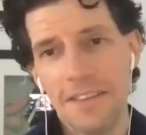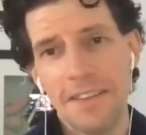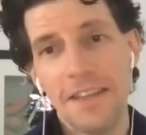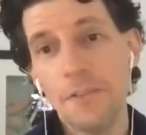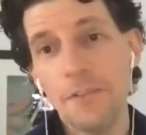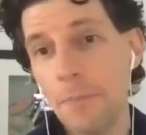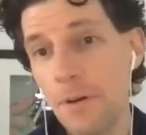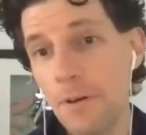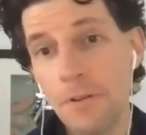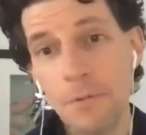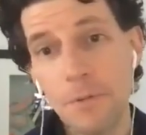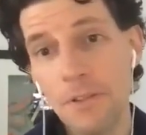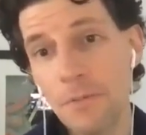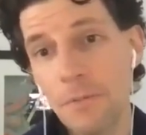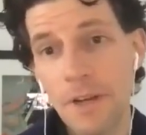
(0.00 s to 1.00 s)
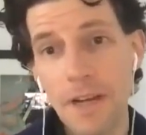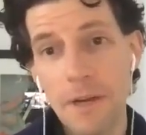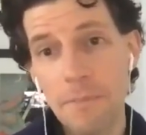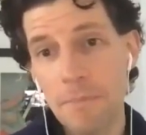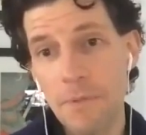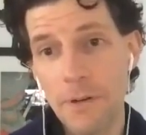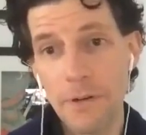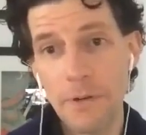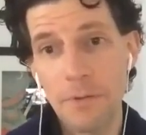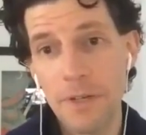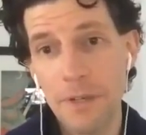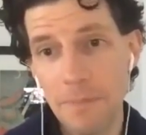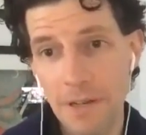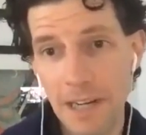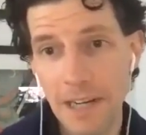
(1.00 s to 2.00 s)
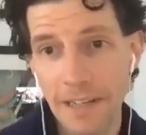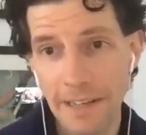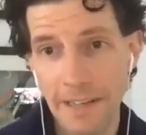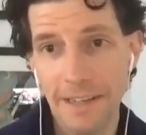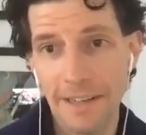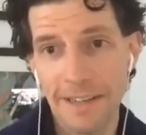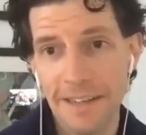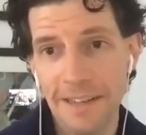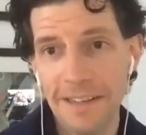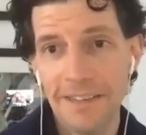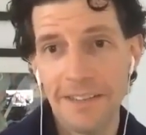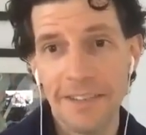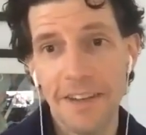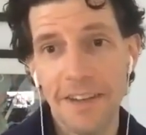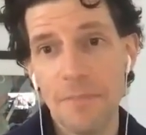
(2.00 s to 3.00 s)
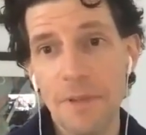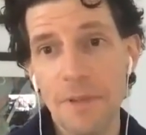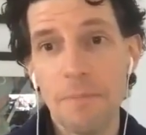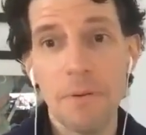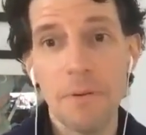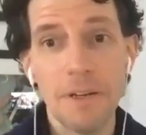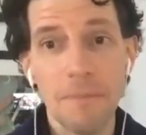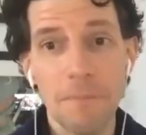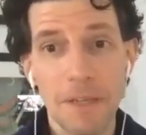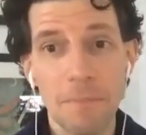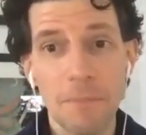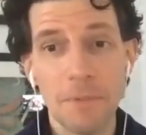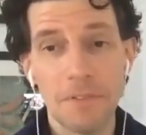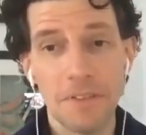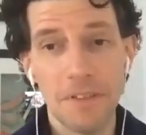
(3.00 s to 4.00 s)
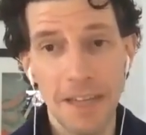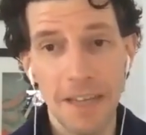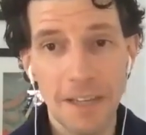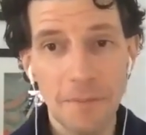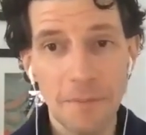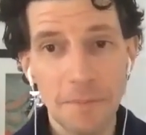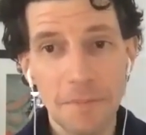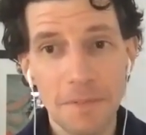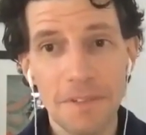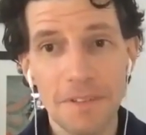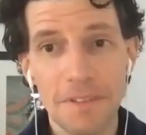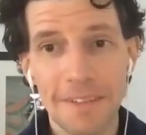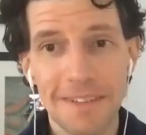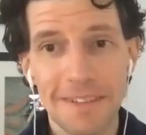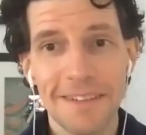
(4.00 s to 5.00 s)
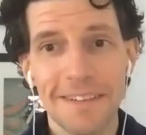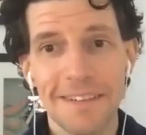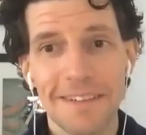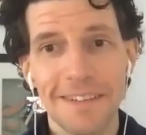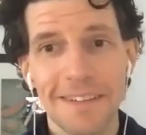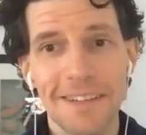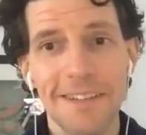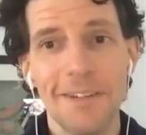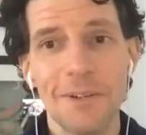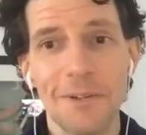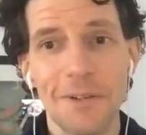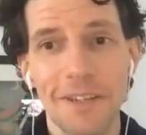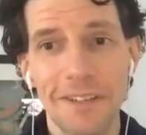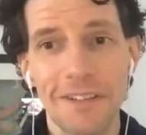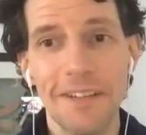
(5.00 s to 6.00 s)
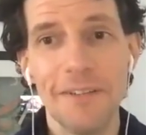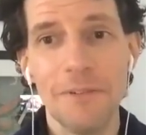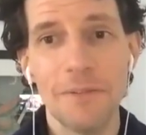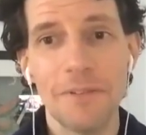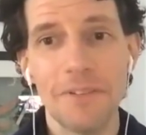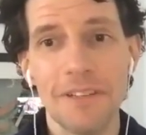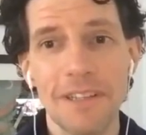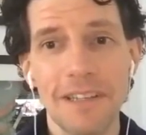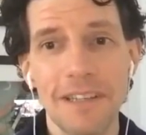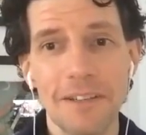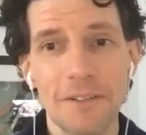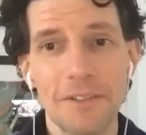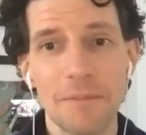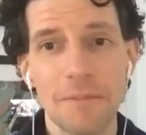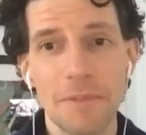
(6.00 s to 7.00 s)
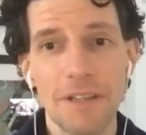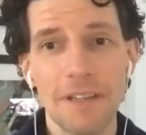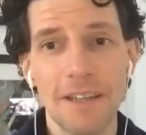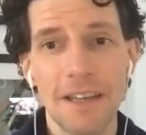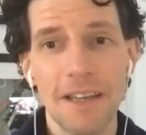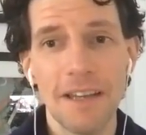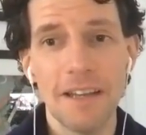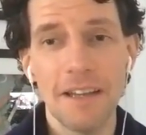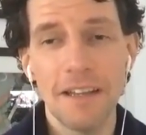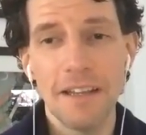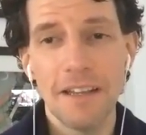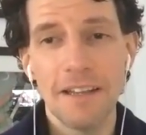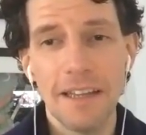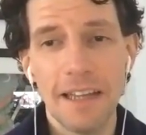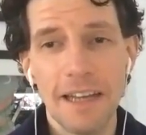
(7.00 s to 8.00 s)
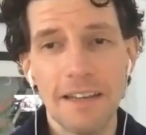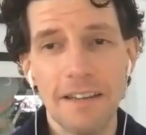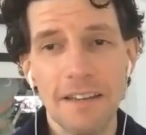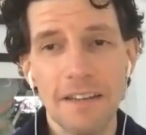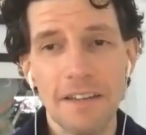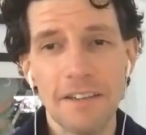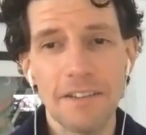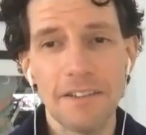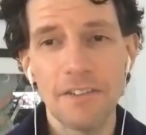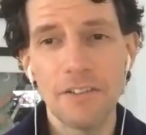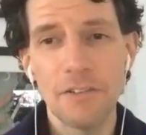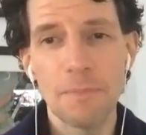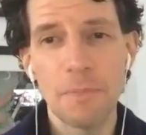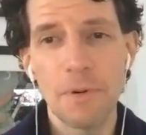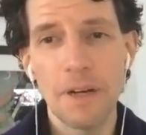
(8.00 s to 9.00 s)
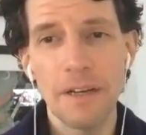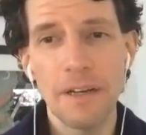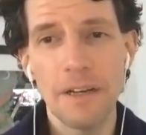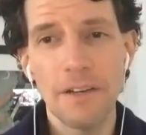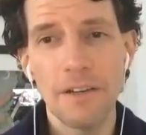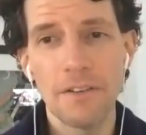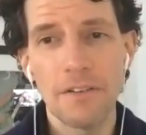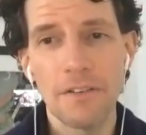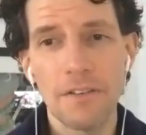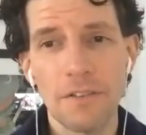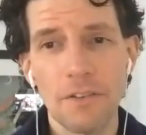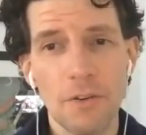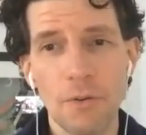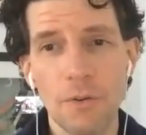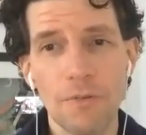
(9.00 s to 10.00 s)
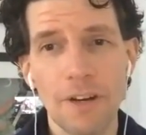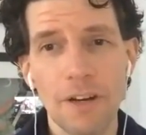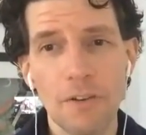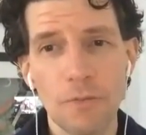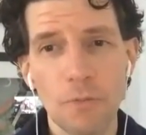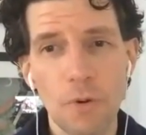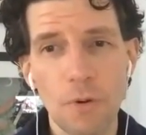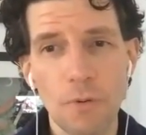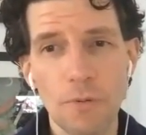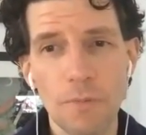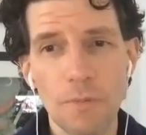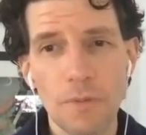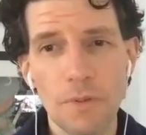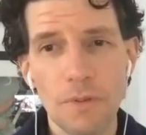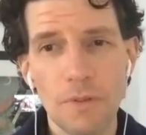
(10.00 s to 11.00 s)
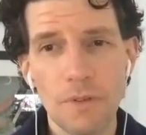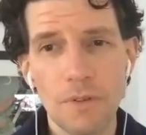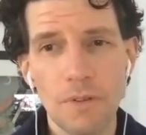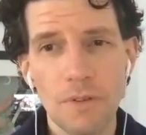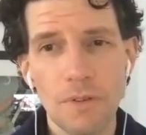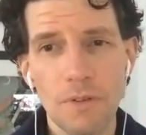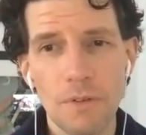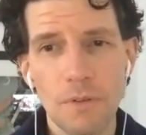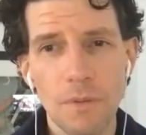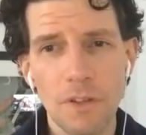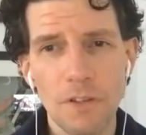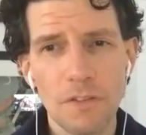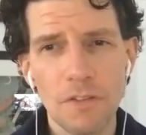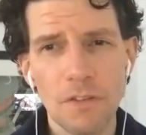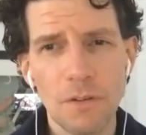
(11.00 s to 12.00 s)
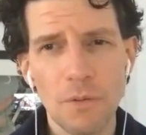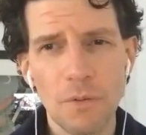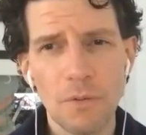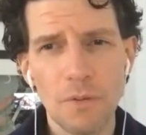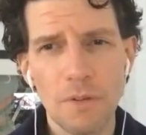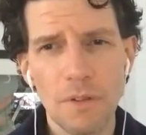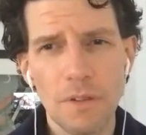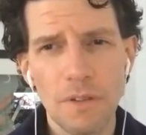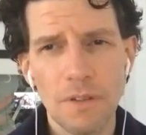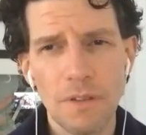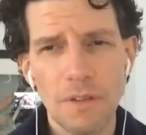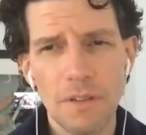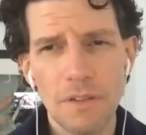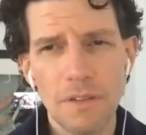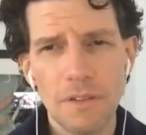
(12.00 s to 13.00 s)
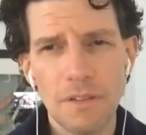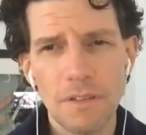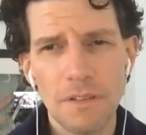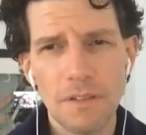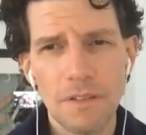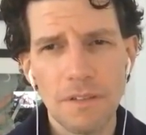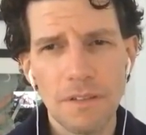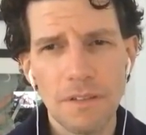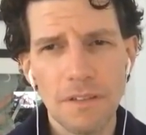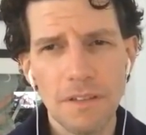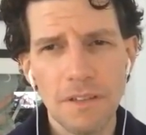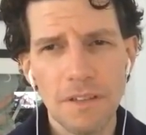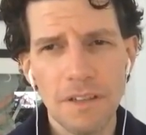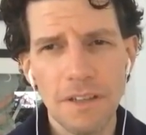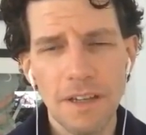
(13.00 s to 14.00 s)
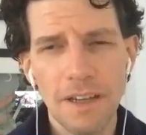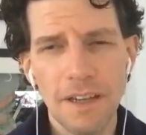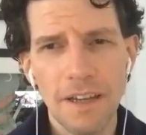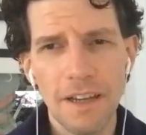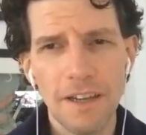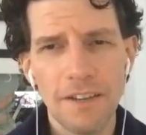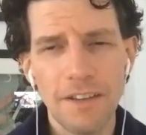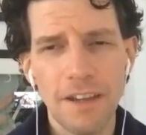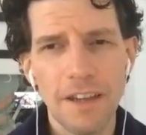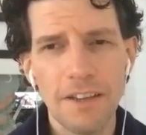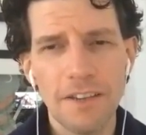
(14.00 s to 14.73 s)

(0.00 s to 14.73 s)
that's part of the reason why I'm rebranding. Instead of me putting people's names, continuously or something like that, the idea is it's just branded as Coronavirus War Room. Well, so it's